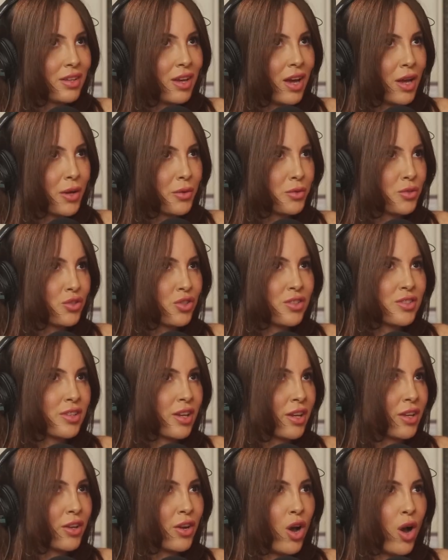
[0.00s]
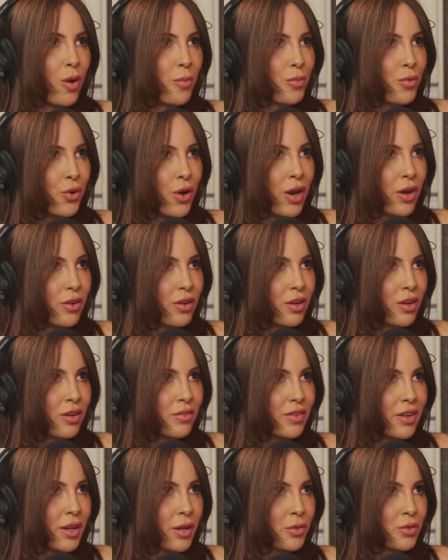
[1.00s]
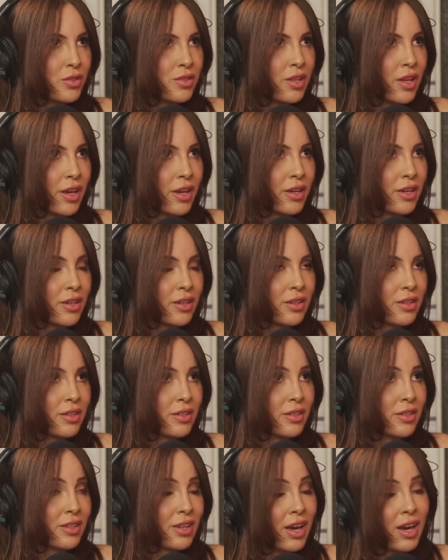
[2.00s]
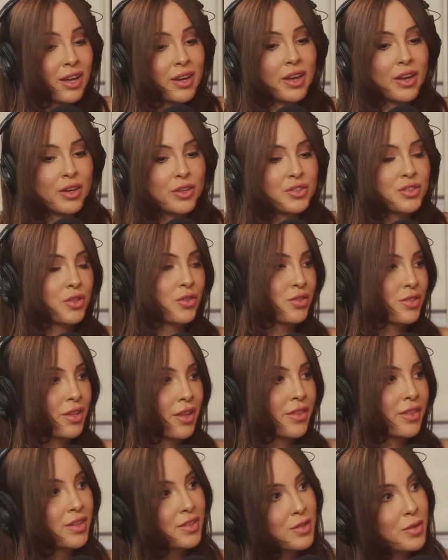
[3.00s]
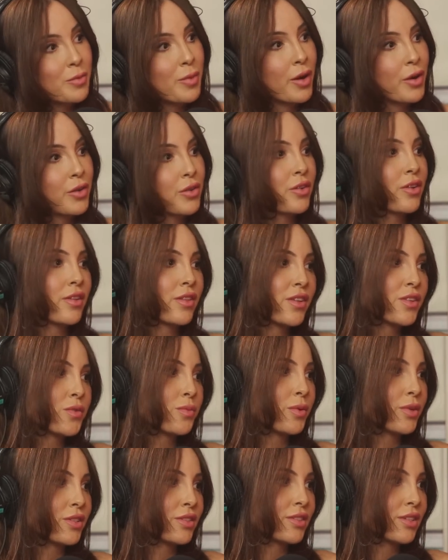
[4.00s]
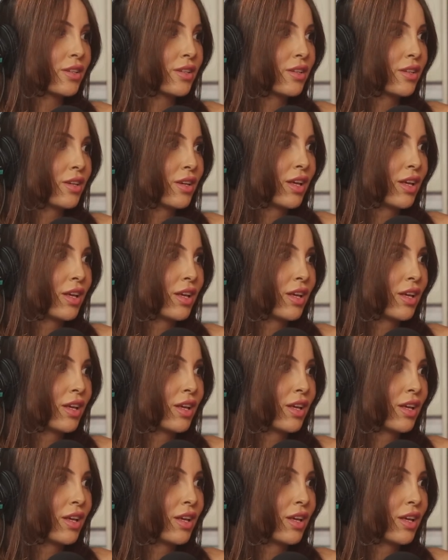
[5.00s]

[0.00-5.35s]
I was just like not proud of, and I was like, yeah, and I also said this about you to this person.